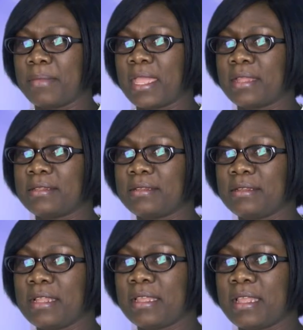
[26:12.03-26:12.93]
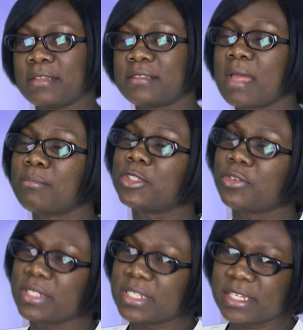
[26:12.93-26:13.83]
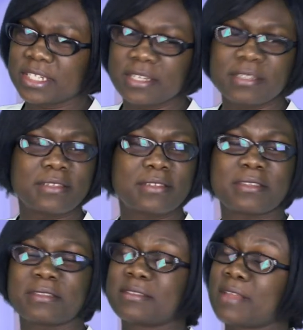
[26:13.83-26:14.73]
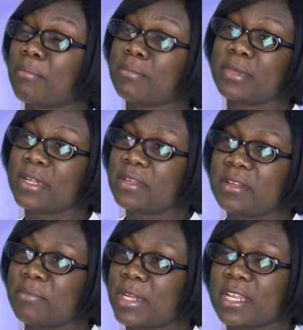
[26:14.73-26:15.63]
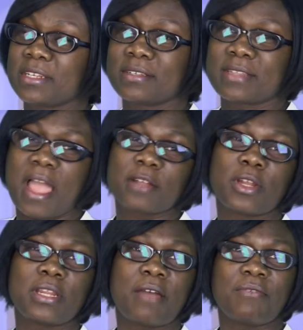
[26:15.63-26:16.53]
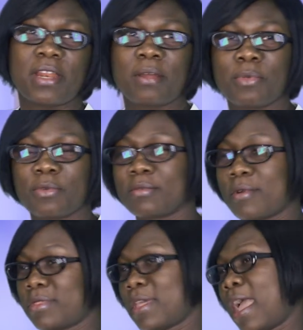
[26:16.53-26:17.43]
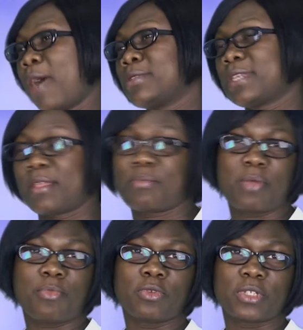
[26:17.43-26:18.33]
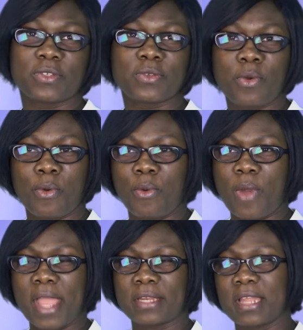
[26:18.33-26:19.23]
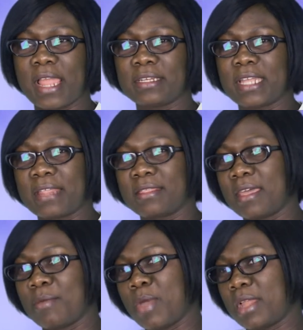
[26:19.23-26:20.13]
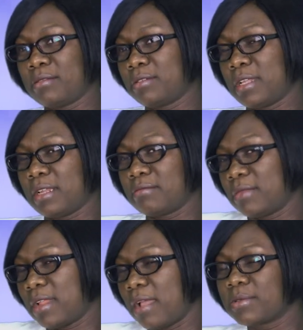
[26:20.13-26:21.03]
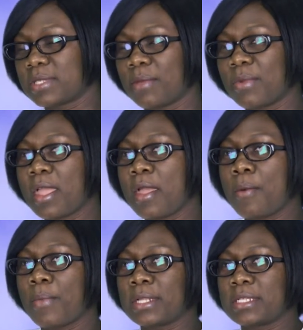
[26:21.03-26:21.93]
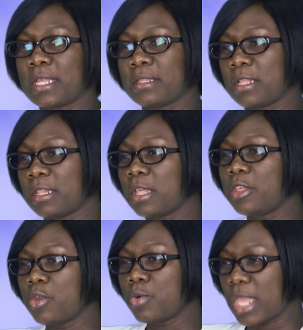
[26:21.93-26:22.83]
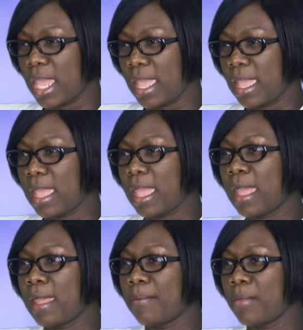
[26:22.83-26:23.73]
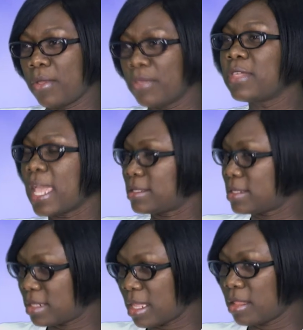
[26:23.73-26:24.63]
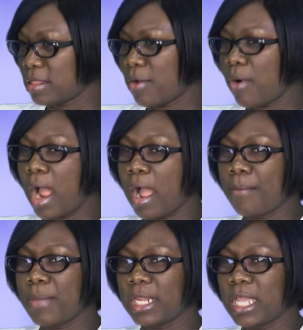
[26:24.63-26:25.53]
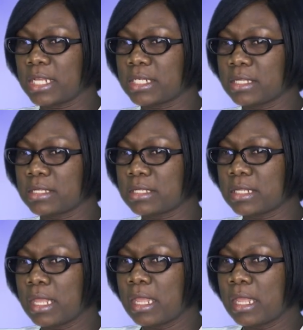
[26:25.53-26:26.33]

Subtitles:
In some jurisdictions, some medications are actually available on the counter that people just go and get them, and it helps them. But in the UK, yes, there are medications